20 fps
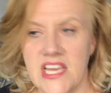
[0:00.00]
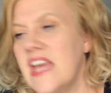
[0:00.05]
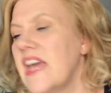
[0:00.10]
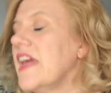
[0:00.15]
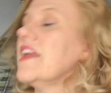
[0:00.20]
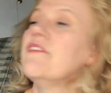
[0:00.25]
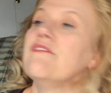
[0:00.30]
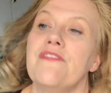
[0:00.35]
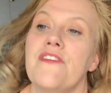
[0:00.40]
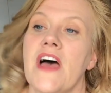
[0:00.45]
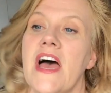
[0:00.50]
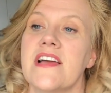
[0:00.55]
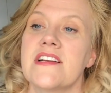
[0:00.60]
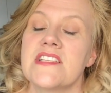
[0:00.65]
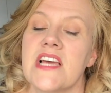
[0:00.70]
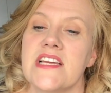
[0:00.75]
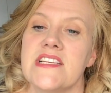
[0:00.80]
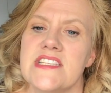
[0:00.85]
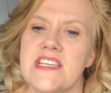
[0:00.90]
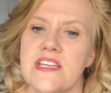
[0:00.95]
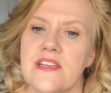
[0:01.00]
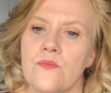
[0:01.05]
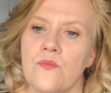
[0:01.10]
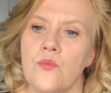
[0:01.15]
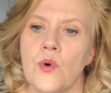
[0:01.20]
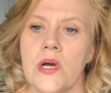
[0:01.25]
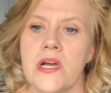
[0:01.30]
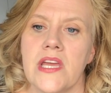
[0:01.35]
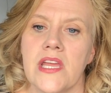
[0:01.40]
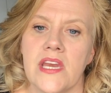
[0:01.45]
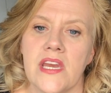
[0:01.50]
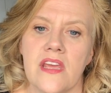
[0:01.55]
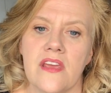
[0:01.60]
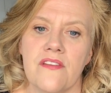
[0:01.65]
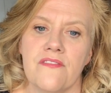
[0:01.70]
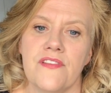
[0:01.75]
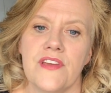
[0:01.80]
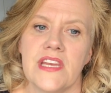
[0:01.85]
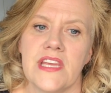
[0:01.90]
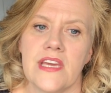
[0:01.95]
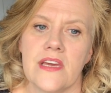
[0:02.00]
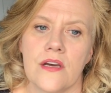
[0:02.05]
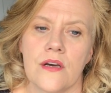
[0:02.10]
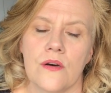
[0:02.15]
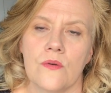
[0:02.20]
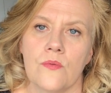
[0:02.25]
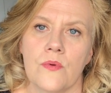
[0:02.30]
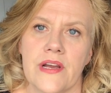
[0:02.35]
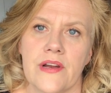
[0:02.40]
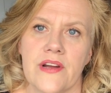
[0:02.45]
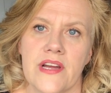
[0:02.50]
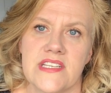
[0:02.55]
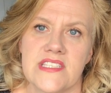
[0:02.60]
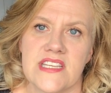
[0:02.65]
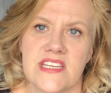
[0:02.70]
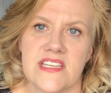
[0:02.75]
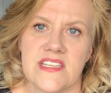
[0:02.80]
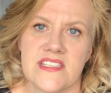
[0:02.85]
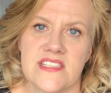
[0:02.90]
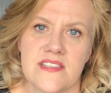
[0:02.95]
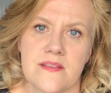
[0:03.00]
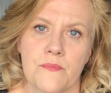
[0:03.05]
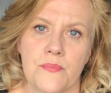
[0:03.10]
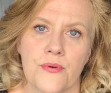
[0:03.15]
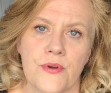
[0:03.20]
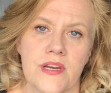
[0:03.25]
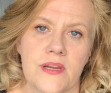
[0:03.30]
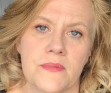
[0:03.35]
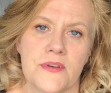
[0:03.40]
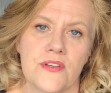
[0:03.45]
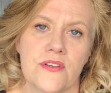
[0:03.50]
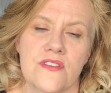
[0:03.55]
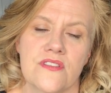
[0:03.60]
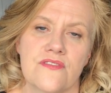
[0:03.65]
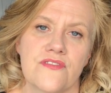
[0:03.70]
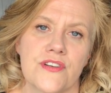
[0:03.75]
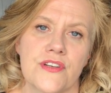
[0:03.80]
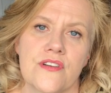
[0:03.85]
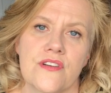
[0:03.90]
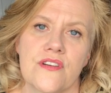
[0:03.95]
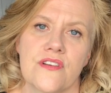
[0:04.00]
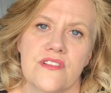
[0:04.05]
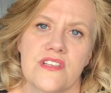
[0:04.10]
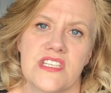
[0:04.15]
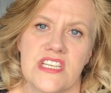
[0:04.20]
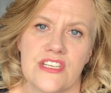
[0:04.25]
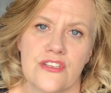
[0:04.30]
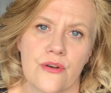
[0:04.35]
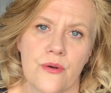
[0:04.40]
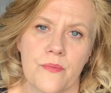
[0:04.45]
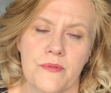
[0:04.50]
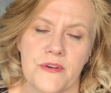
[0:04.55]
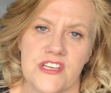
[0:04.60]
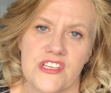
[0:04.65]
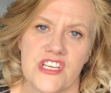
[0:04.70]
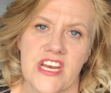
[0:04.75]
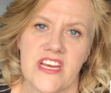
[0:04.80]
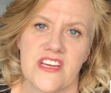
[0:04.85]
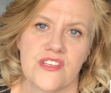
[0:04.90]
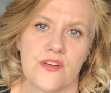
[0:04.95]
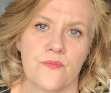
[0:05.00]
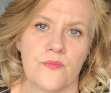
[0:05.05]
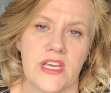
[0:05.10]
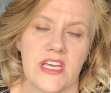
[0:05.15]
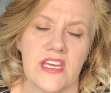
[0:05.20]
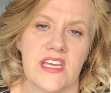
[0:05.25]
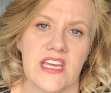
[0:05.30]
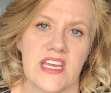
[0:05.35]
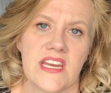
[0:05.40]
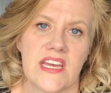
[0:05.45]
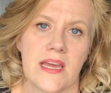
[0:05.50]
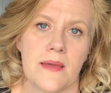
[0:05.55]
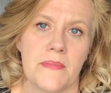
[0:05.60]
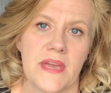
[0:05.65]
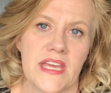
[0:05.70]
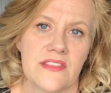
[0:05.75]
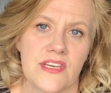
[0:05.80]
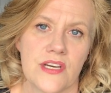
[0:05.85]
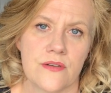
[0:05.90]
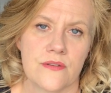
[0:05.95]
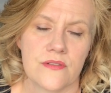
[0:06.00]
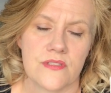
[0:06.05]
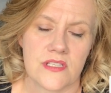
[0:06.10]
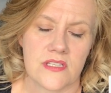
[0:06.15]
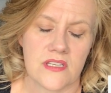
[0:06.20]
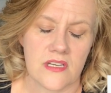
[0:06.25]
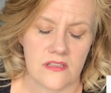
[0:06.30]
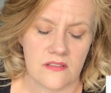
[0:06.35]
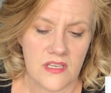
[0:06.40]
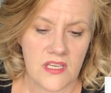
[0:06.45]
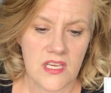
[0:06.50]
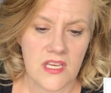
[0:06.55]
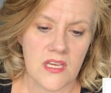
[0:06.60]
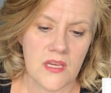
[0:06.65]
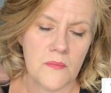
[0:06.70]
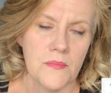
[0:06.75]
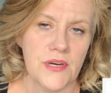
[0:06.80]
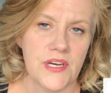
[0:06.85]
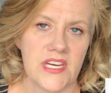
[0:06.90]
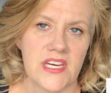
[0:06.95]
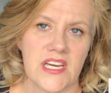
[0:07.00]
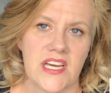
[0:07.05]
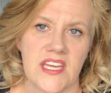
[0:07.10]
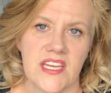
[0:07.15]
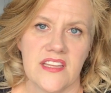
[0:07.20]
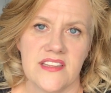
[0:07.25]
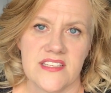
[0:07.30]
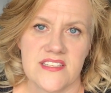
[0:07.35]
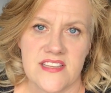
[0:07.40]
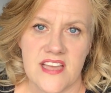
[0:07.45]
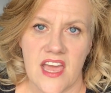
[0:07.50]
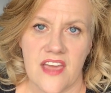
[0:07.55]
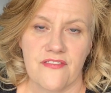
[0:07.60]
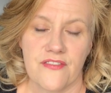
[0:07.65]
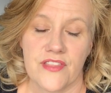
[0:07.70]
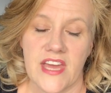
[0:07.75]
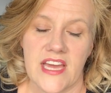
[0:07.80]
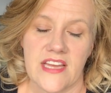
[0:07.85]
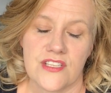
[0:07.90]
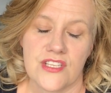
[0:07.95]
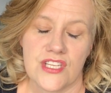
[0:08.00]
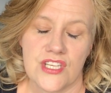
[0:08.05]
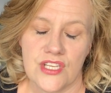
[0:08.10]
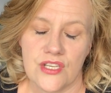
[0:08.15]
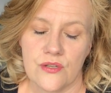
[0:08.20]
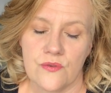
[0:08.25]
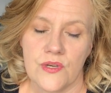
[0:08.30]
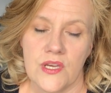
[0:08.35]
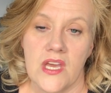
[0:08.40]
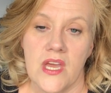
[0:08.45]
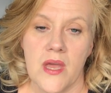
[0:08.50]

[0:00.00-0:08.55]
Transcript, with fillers: And in fact, I did one video where I did some printables for Teacher Appreciation Week, and I made those, and I'll put an eye in the sky for that too.